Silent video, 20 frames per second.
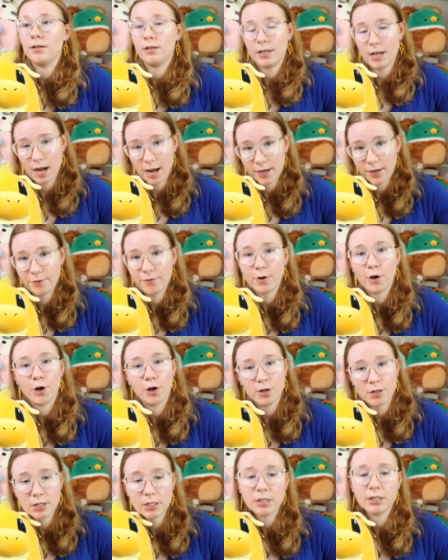kind of
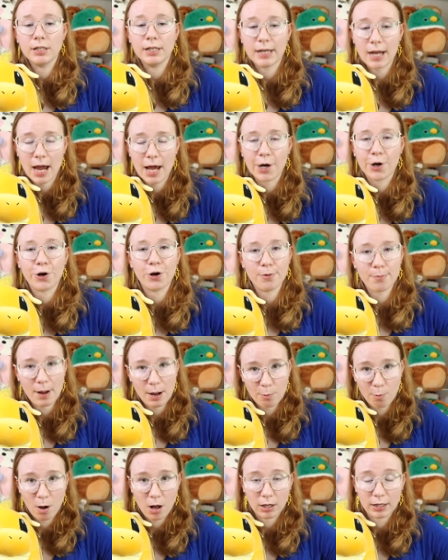hurt. It kind of hurt
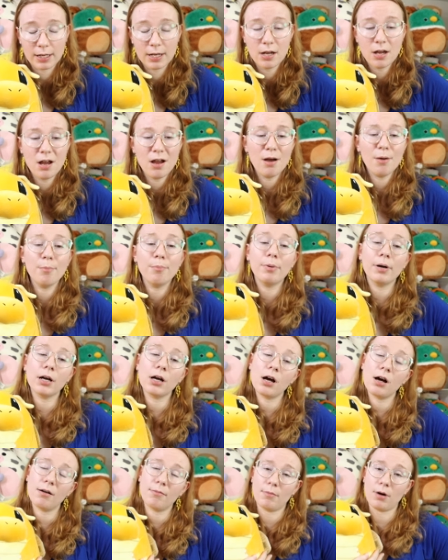my wallet, but
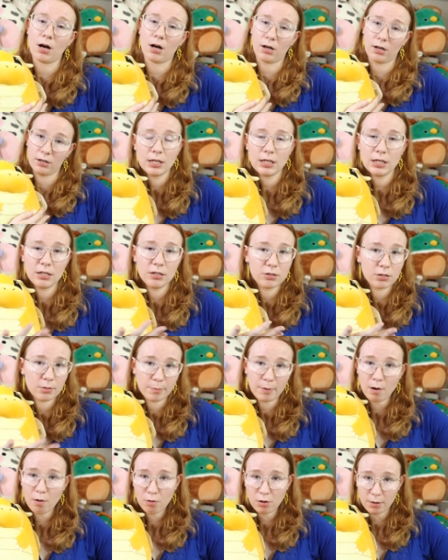come on, he's a
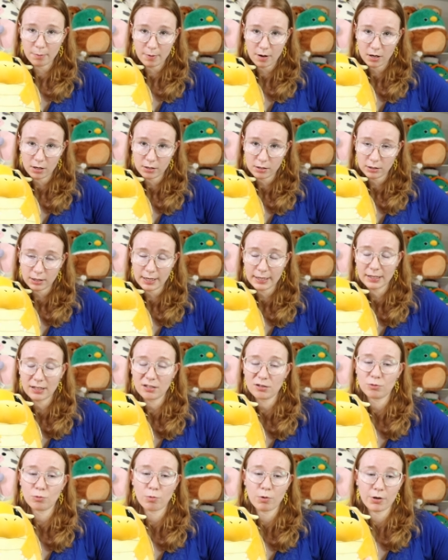Pokemon, like,
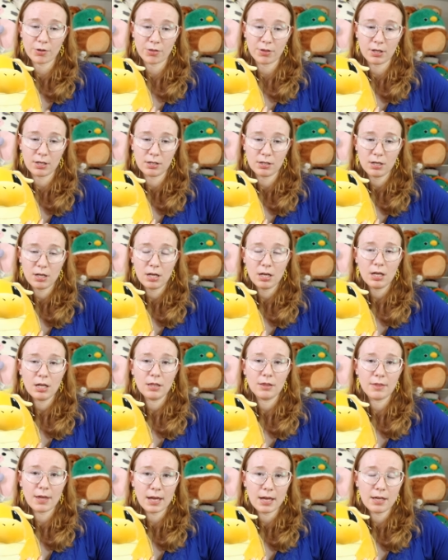it's worth it.
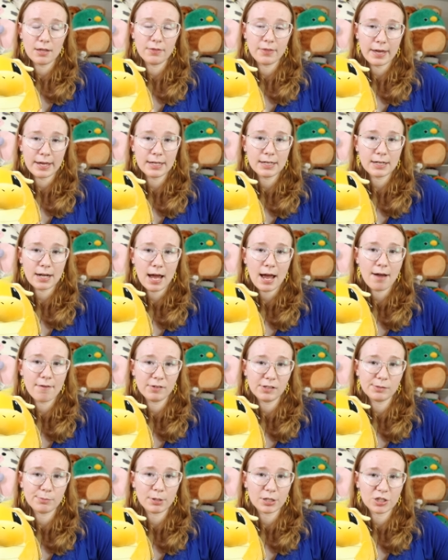They, they can have
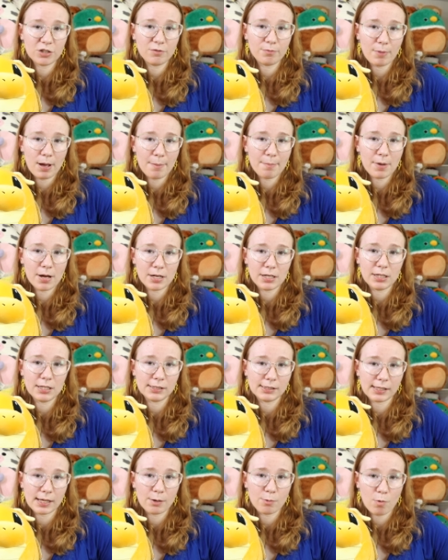as much of my money
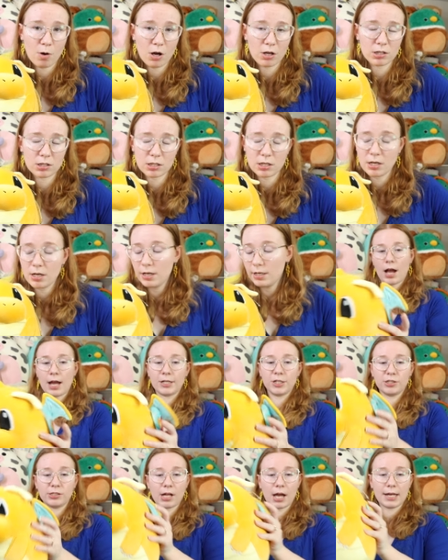as they want. I
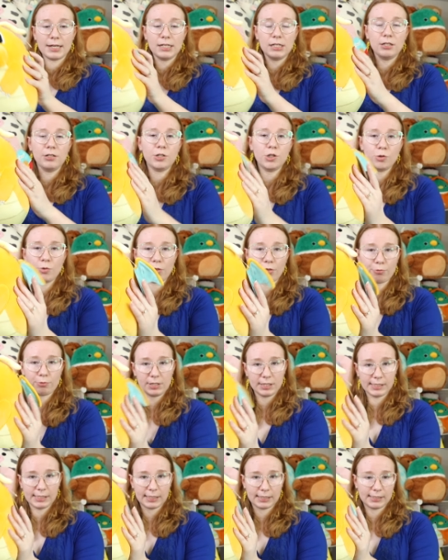just, I need to do a
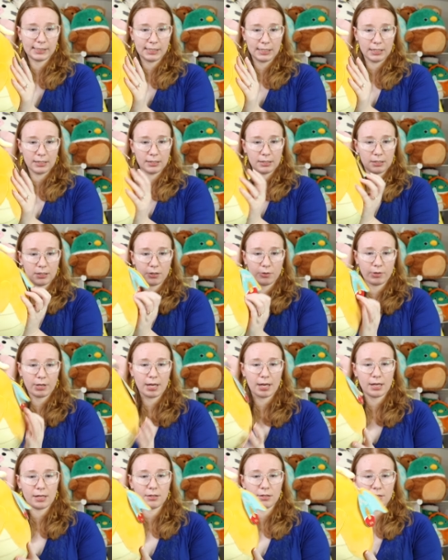three sixty,
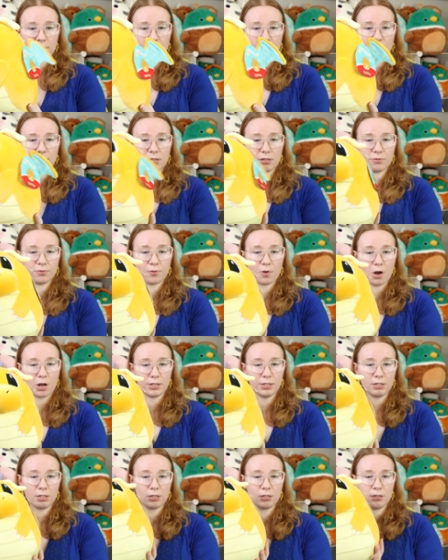okay? This is his
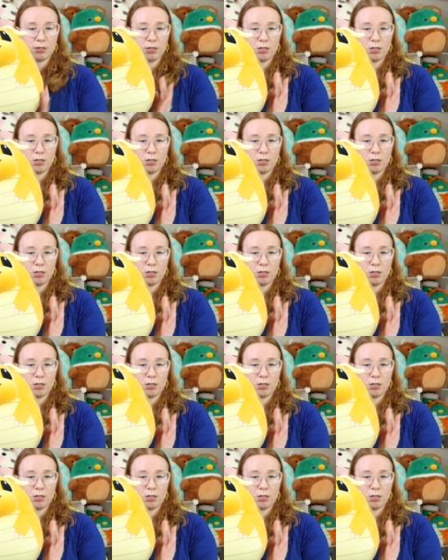front.